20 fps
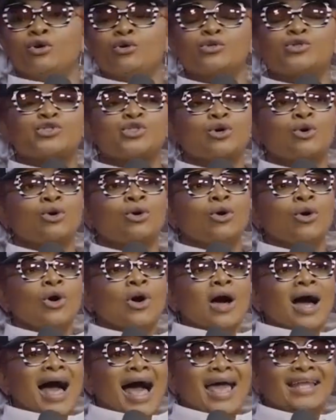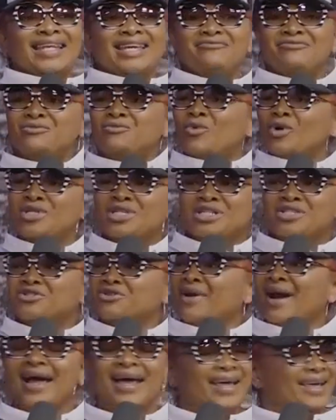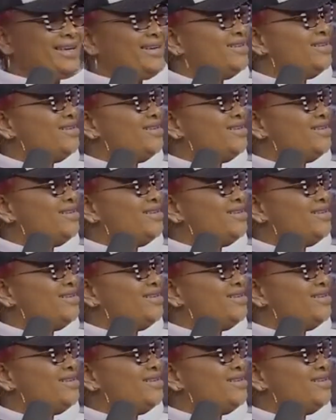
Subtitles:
So I didn't even want to try